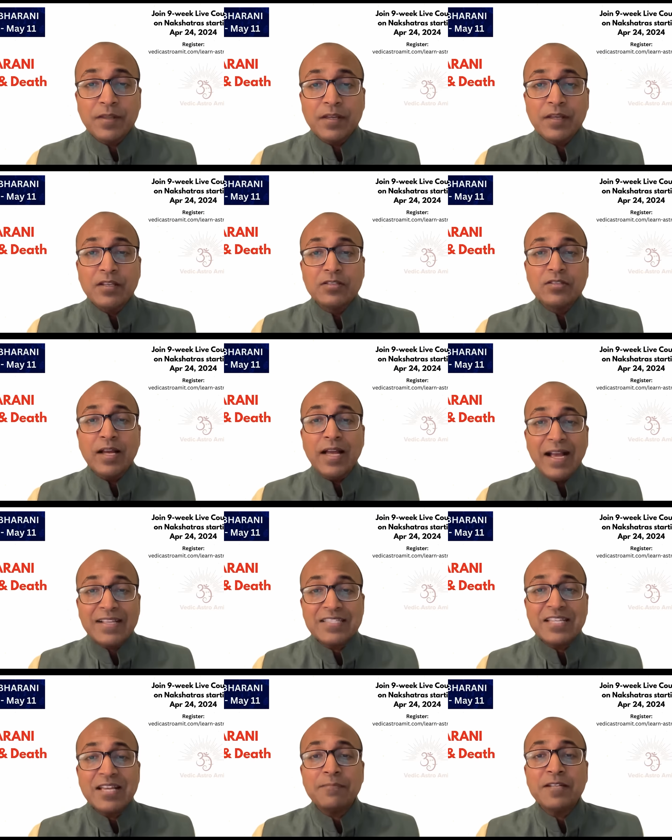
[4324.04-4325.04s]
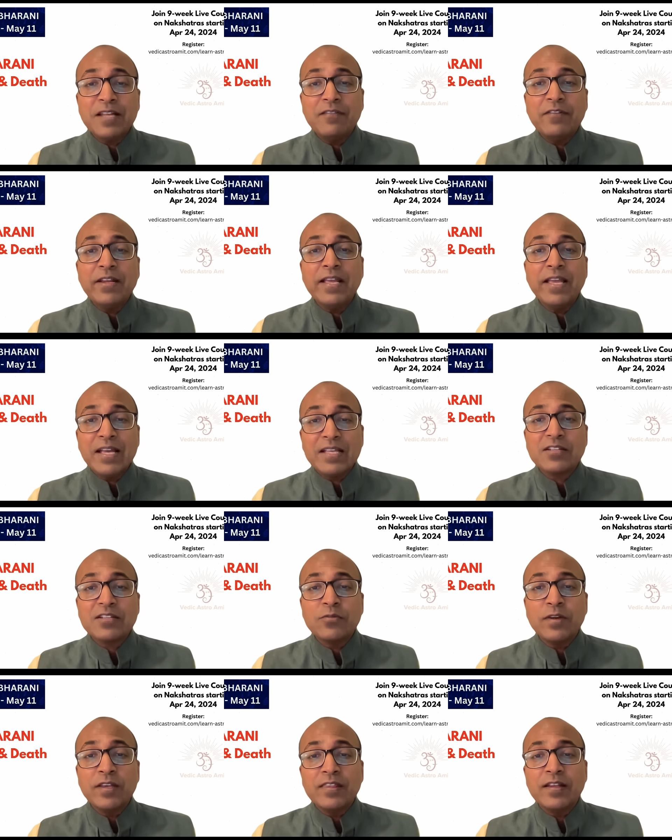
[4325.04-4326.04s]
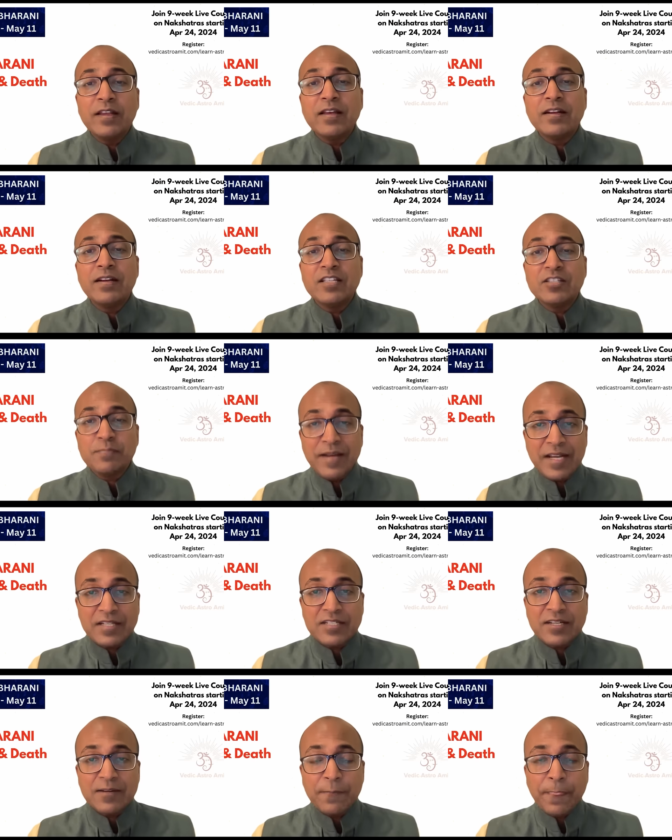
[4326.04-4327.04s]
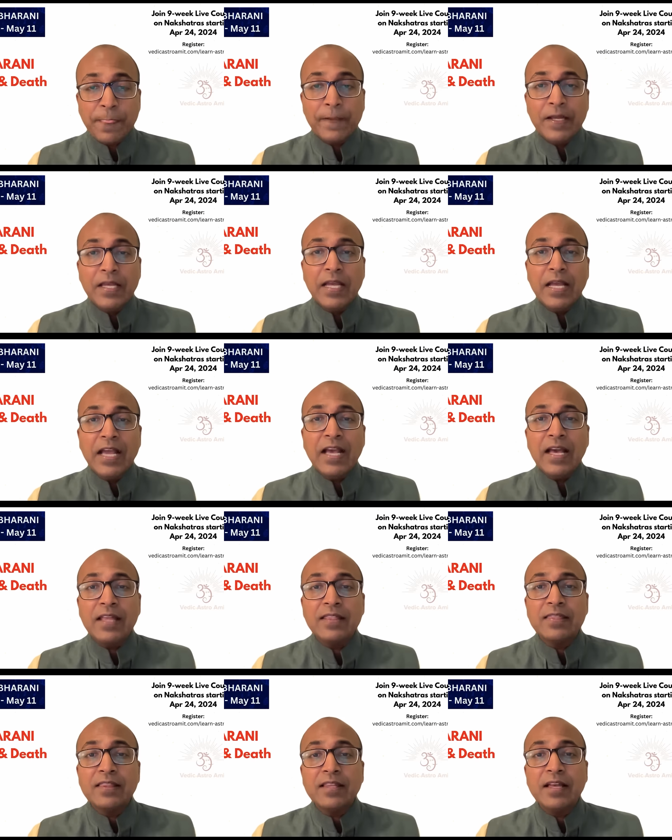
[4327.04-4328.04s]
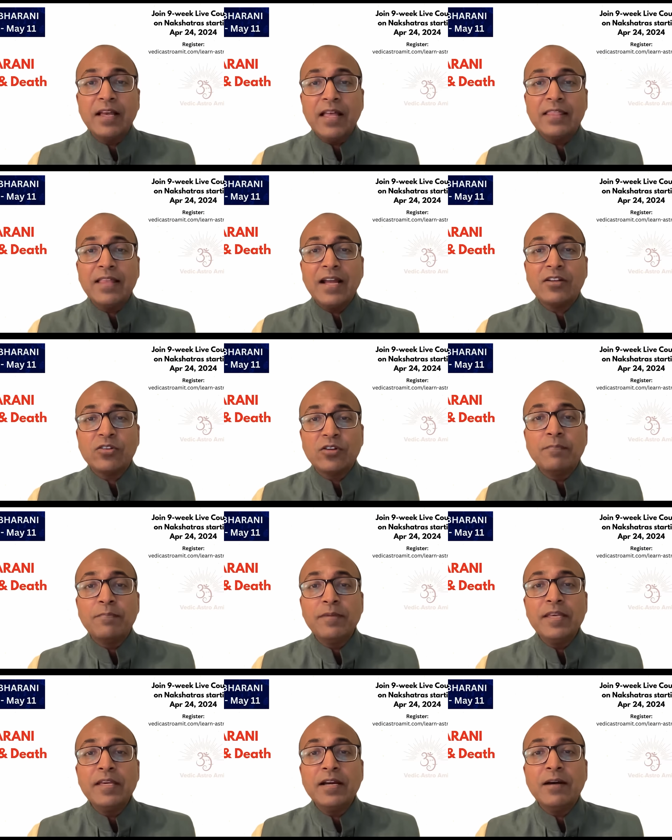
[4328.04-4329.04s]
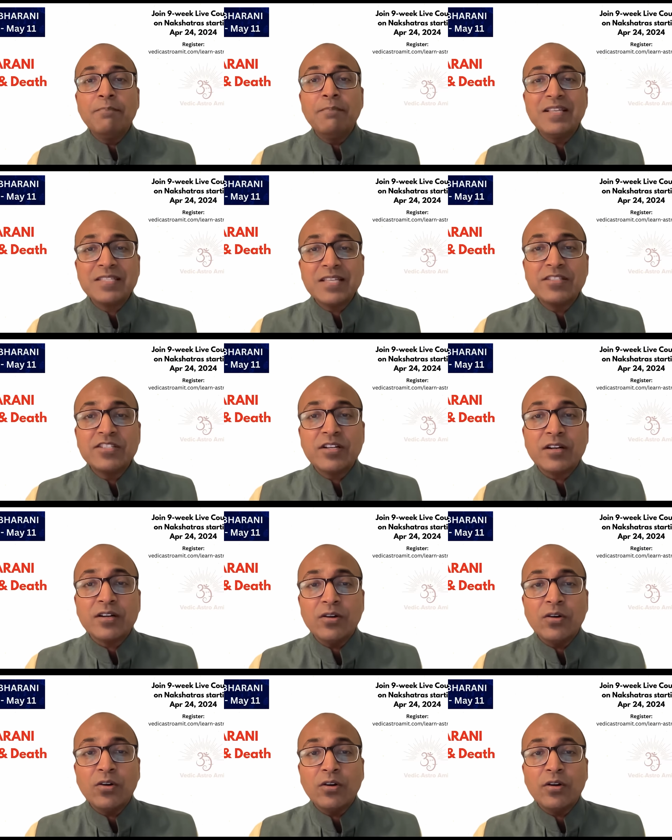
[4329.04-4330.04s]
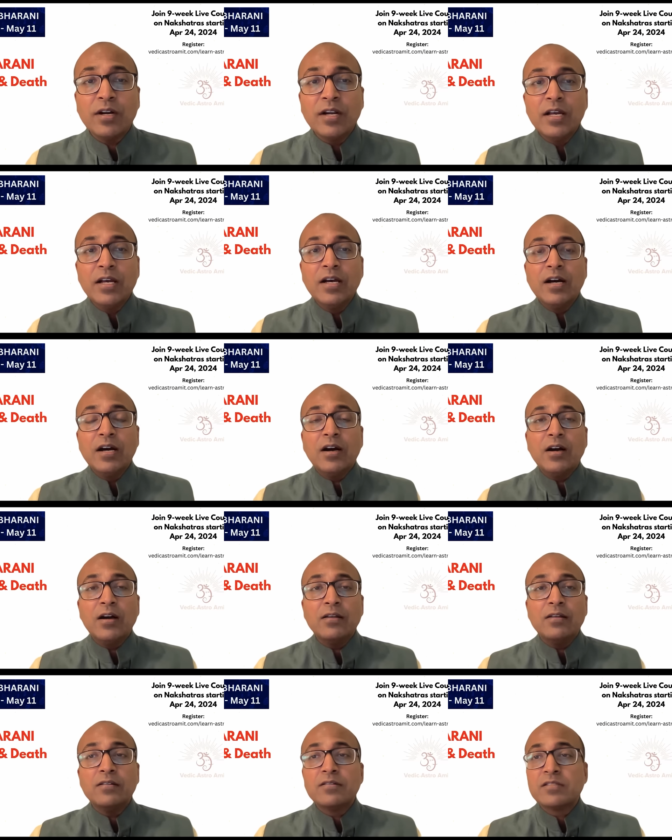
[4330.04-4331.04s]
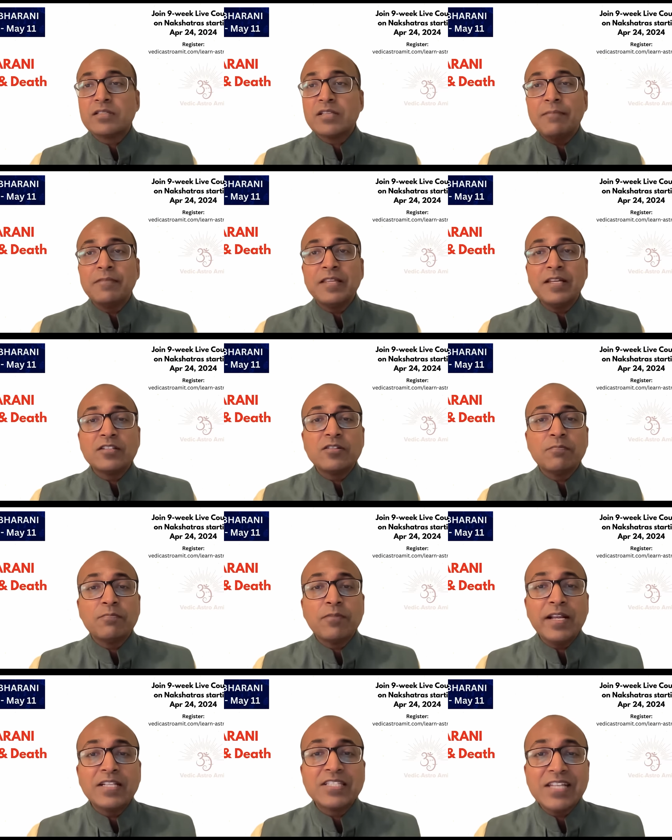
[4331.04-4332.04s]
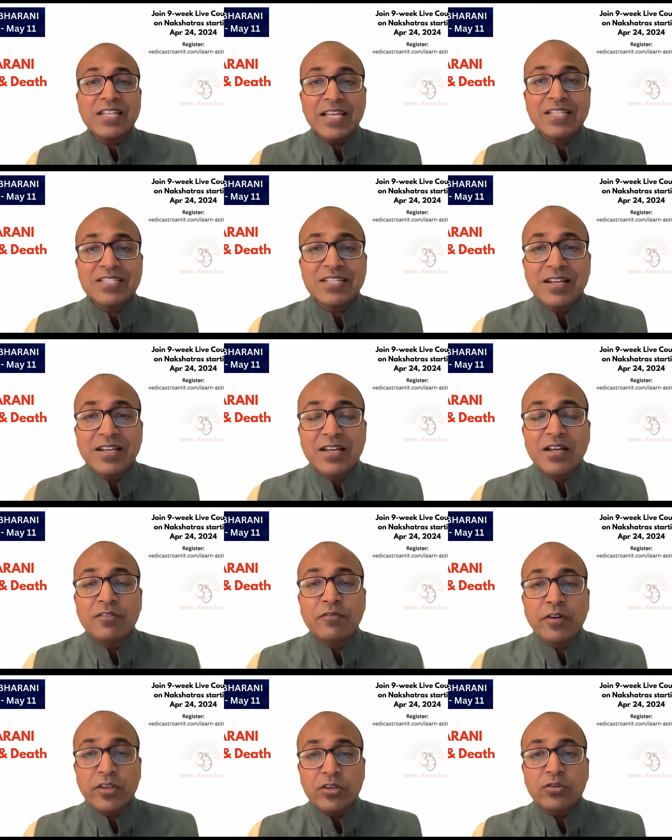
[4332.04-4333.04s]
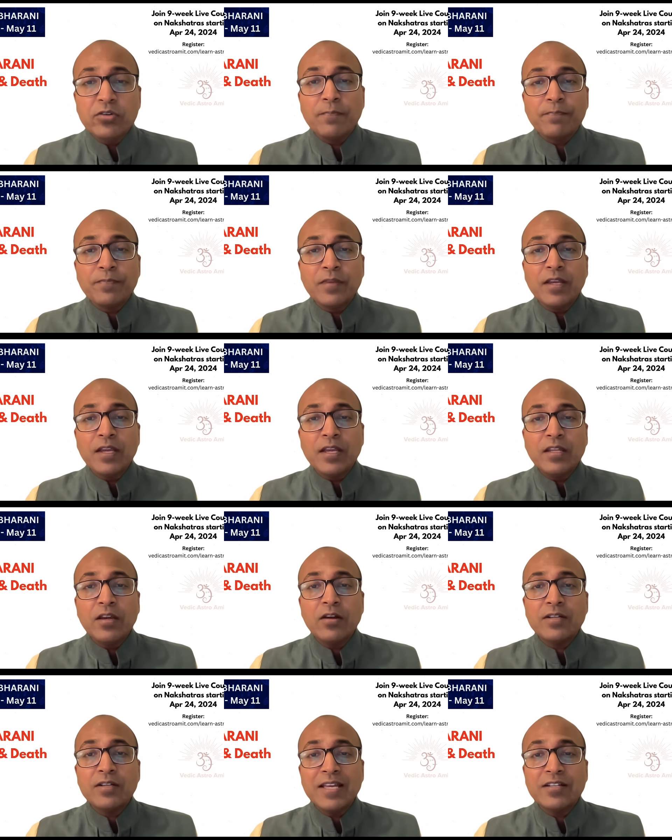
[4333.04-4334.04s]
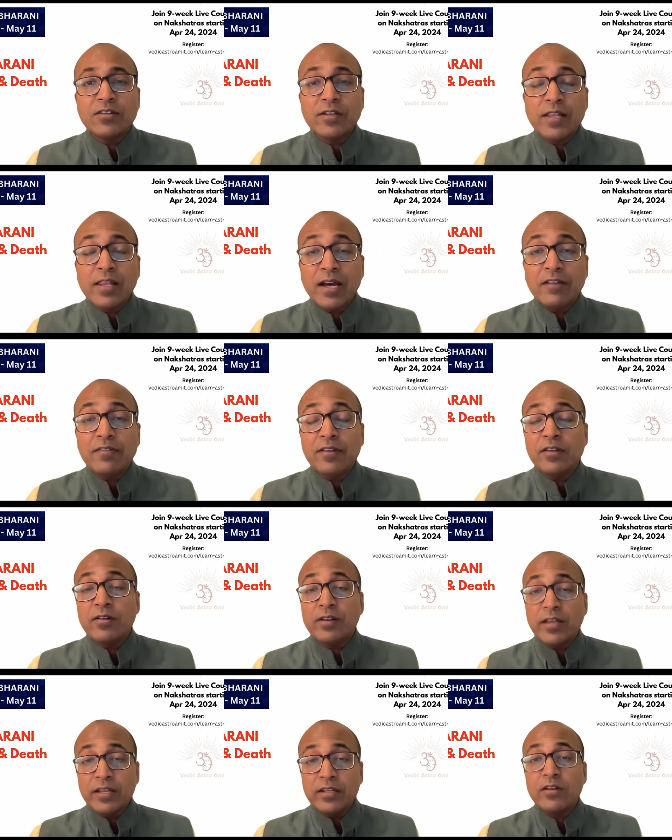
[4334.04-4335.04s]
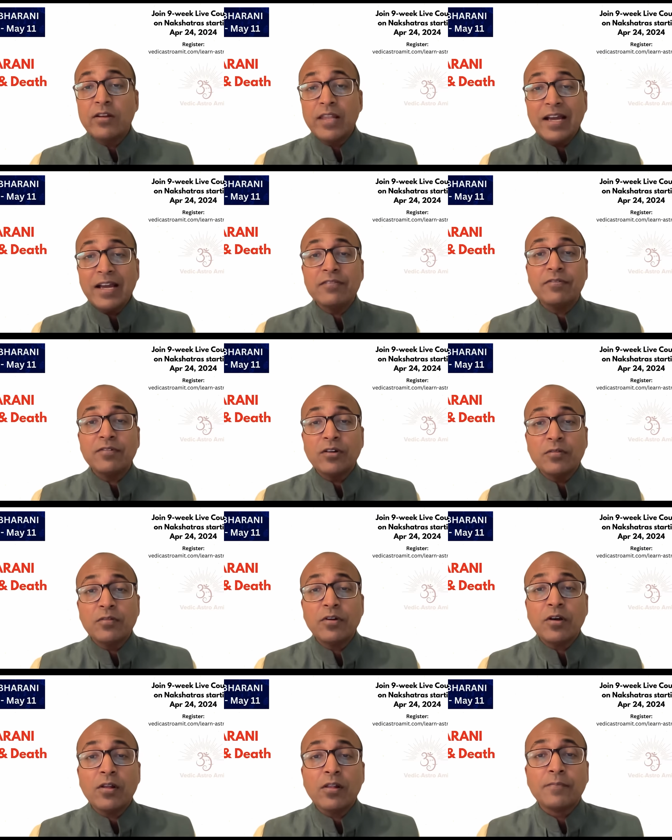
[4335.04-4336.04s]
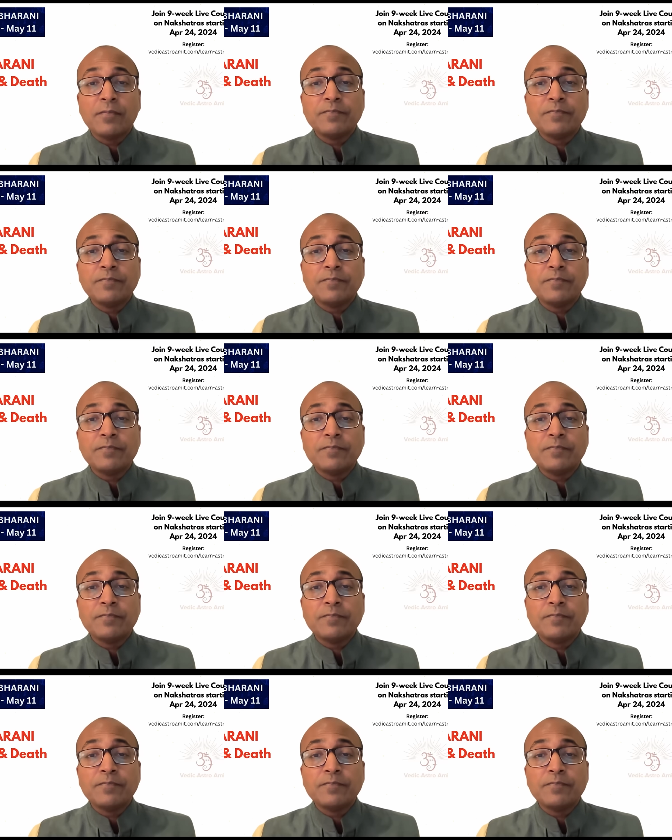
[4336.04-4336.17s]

So accept every guest with respect. And that could be a messenger or something to bring change for you in your day-to-day life, in your life overall.